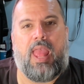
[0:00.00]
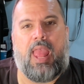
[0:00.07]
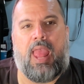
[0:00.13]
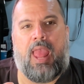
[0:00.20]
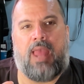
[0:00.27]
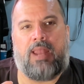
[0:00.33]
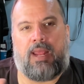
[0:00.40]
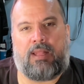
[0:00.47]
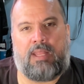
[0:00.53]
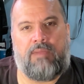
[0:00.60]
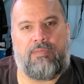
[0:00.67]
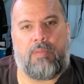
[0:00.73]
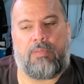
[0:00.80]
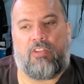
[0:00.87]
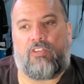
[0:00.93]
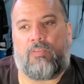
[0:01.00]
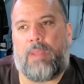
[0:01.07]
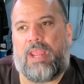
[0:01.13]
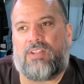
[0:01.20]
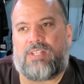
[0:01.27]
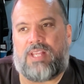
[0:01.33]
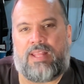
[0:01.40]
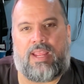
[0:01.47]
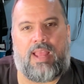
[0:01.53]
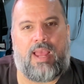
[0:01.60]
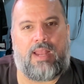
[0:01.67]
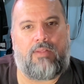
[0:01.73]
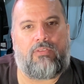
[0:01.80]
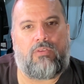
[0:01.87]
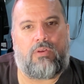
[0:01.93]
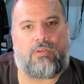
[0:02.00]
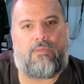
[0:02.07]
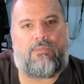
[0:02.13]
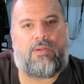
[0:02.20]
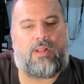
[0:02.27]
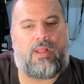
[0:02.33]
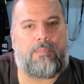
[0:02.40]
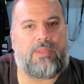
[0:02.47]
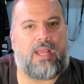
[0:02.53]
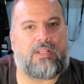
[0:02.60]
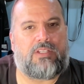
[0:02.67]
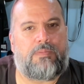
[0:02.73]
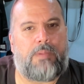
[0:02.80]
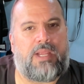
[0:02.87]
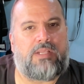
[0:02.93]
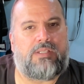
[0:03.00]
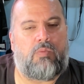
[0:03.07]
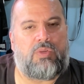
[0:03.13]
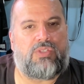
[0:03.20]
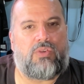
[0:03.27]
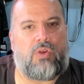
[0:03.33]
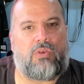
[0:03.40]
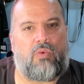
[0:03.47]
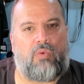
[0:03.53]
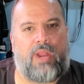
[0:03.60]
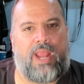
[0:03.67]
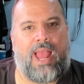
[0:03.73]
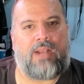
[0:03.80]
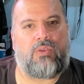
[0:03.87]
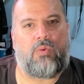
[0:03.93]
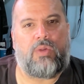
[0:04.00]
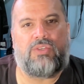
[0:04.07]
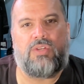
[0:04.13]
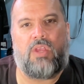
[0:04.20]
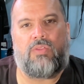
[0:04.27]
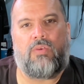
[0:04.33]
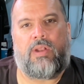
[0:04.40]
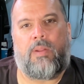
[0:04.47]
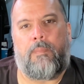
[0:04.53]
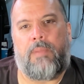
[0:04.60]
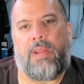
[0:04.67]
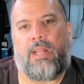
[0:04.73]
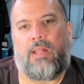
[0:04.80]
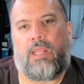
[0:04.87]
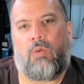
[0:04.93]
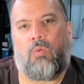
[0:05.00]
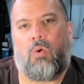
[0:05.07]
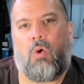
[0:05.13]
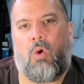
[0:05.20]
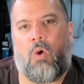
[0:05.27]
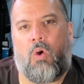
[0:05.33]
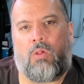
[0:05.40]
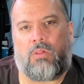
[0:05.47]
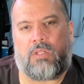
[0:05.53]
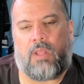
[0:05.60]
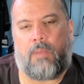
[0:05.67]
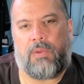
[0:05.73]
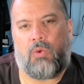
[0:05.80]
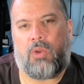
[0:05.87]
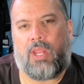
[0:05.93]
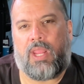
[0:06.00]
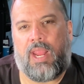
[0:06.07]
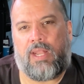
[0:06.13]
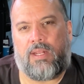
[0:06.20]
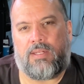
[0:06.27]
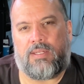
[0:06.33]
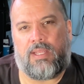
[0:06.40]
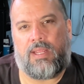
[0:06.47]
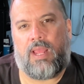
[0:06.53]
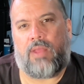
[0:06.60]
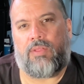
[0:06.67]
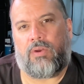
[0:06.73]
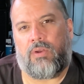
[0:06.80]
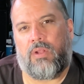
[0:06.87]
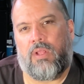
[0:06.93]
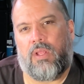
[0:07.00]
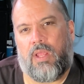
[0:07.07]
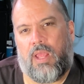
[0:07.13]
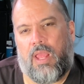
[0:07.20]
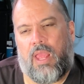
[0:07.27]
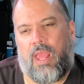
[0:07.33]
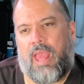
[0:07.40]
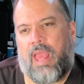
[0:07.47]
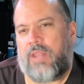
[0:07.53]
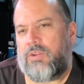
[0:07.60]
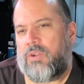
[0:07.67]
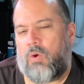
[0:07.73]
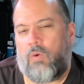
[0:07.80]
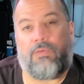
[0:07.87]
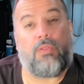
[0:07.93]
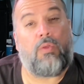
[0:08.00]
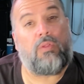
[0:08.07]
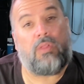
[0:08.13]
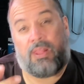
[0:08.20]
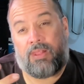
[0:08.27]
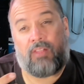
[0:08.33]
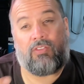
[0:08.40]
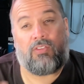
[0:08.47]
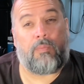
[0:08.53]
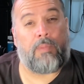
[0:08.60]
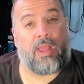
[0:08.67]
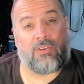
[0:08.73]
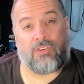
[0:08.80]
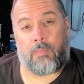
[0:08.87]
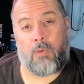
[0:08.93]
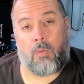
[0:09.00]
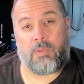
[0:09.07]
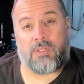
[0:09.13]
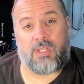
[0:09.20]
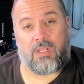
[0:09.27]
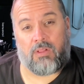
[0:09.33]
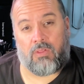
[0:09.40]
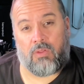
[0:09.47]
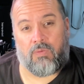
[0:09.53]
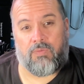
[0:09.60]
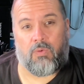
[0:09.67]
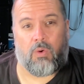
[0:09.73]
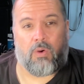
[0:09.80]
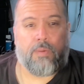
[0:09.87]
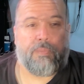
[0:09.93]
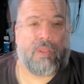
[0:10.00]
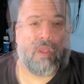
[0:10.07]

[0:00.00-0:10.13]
And I leave them the space, and they kind of start to fill up that space, and we start to react to each other, and immediately we're all communicating together. And you go for those, and that's the magic moments that you look for.